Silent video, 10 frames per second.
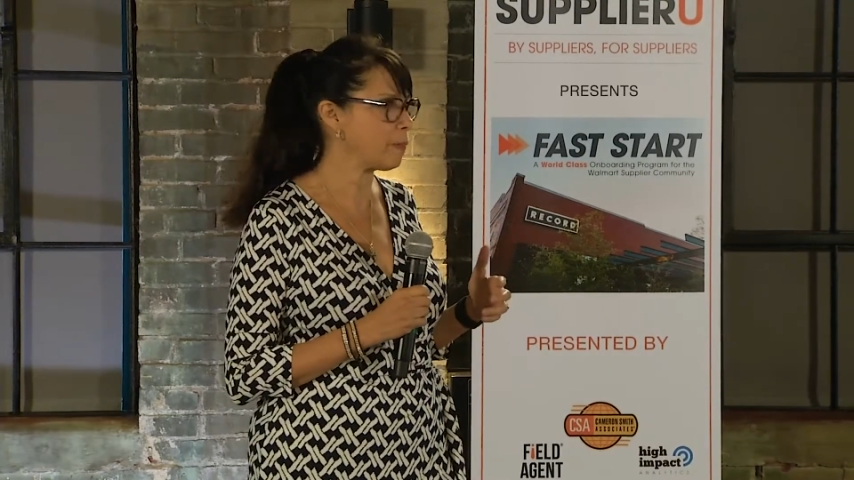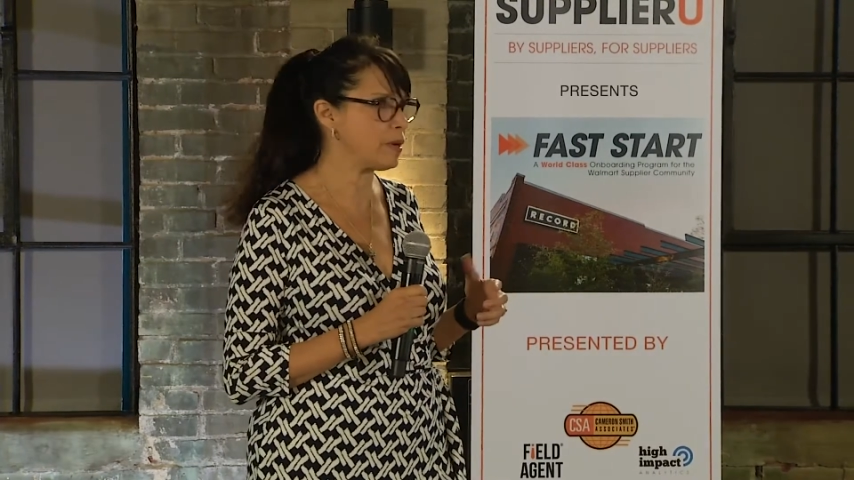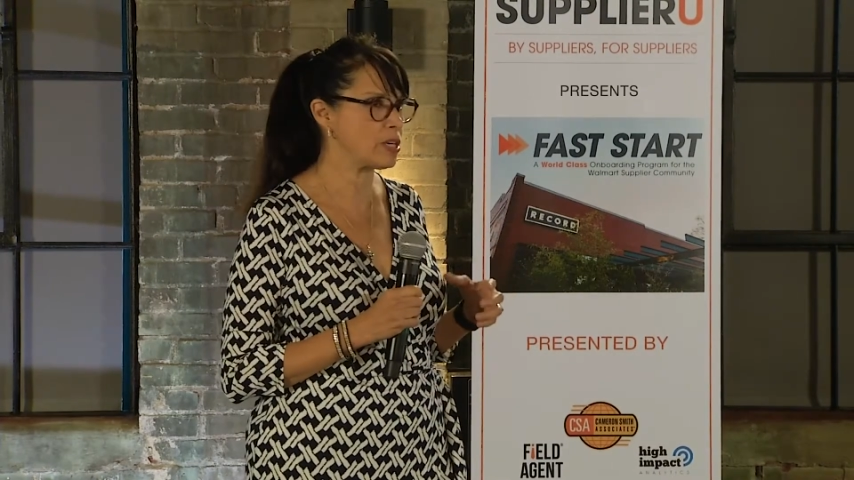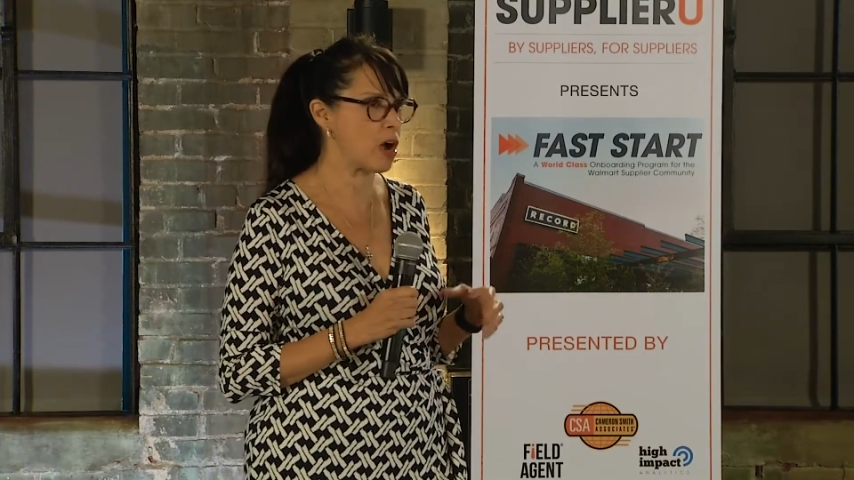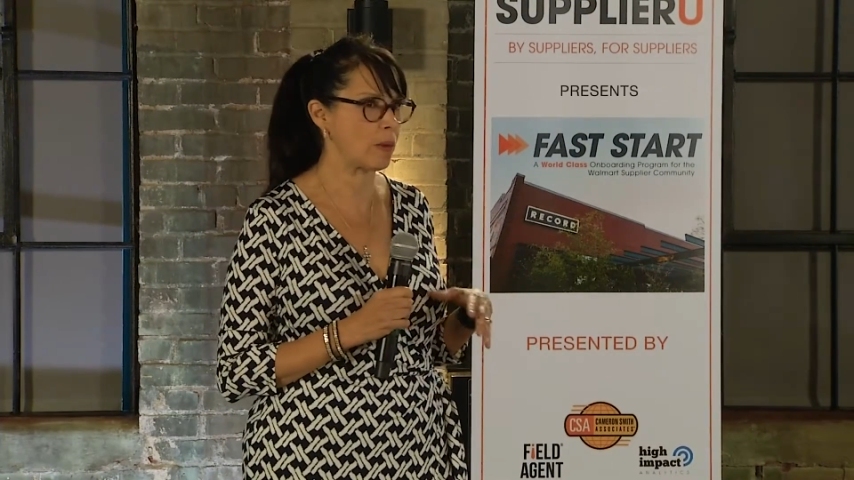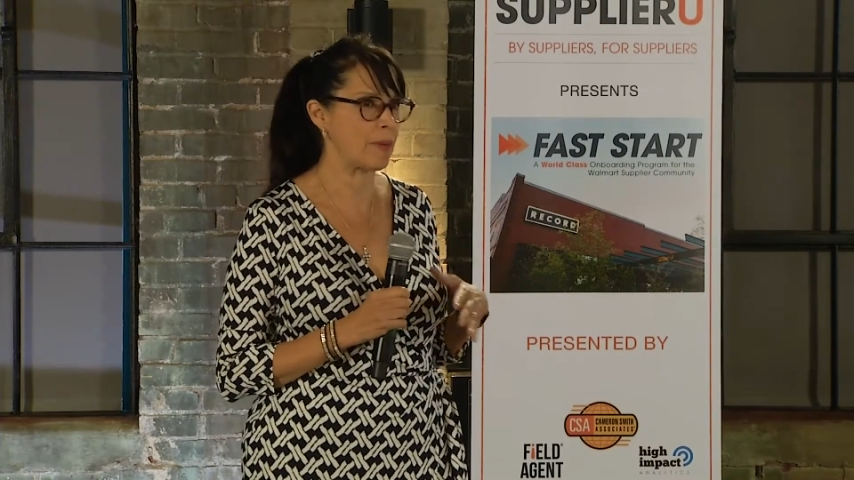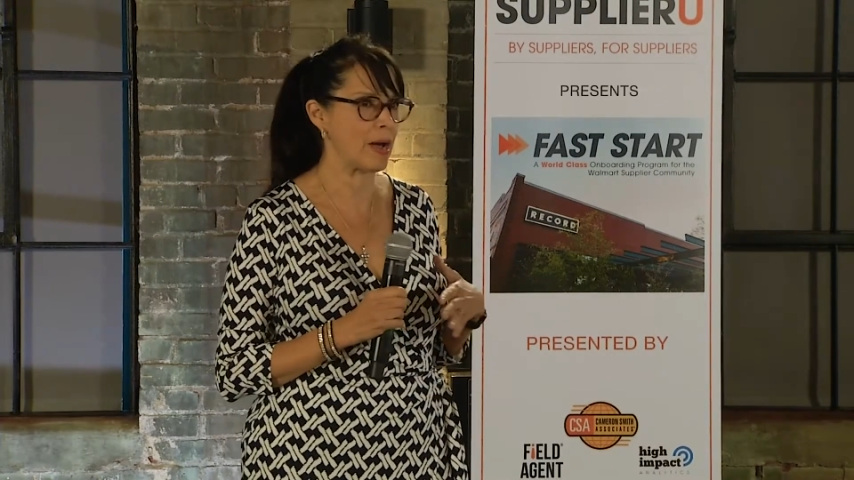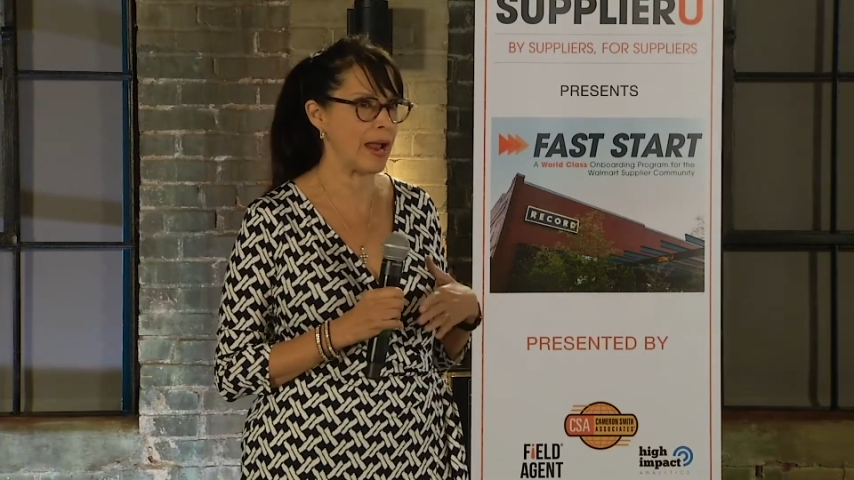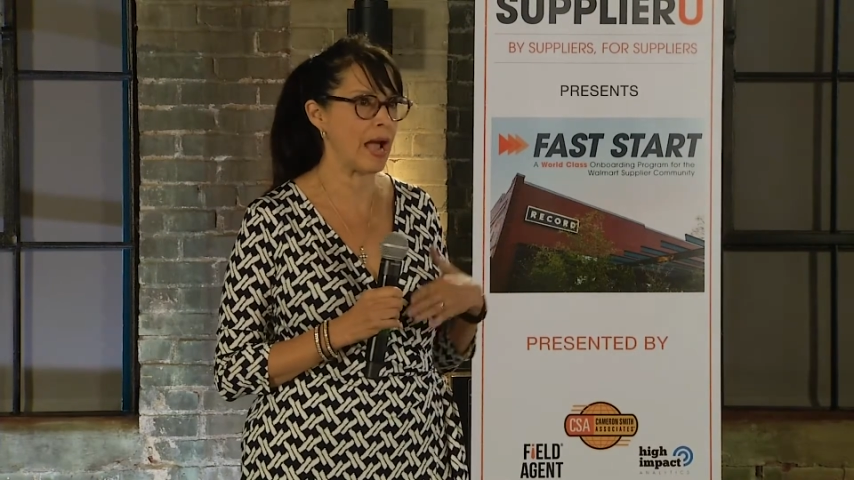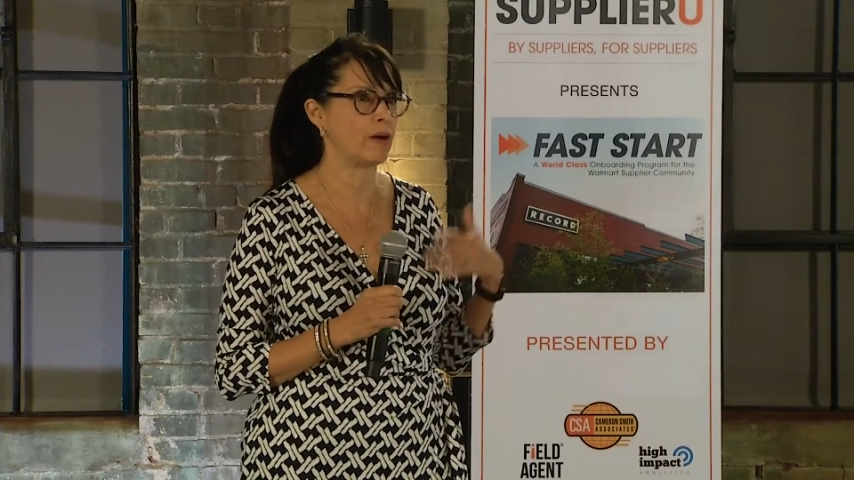I'm going to talk
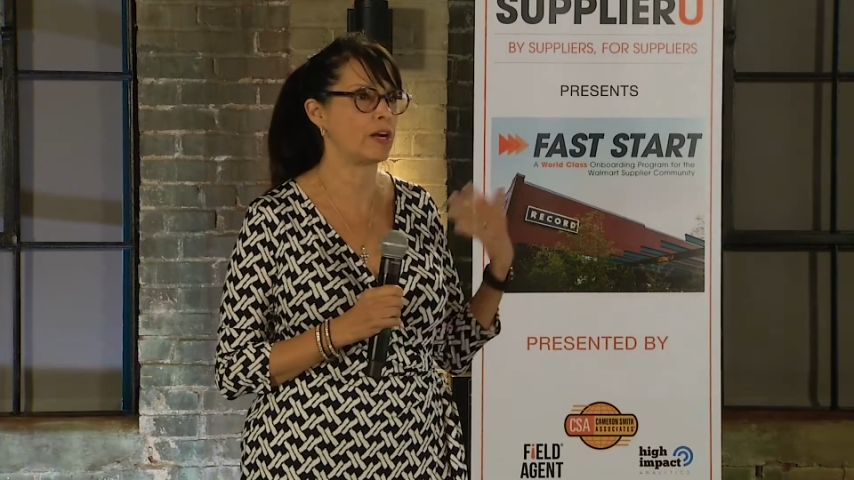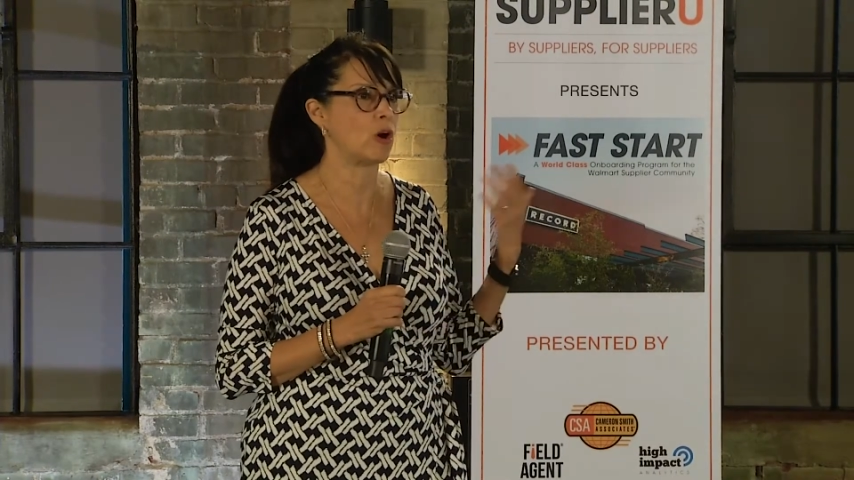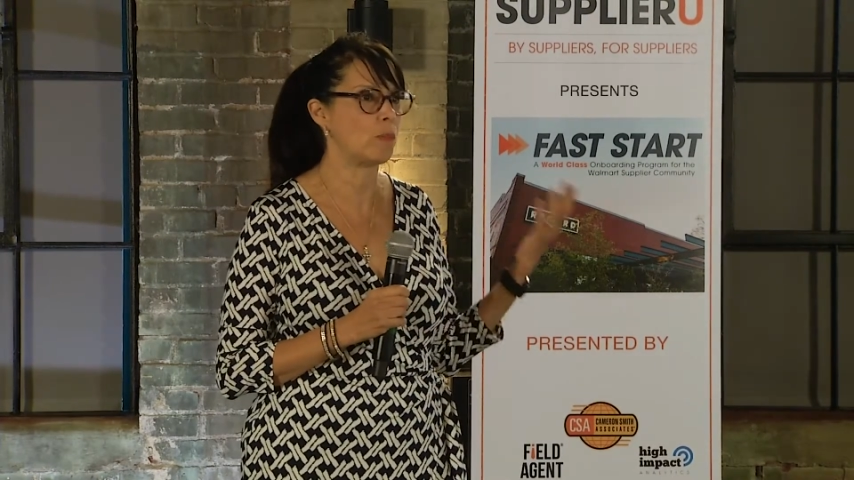about how to go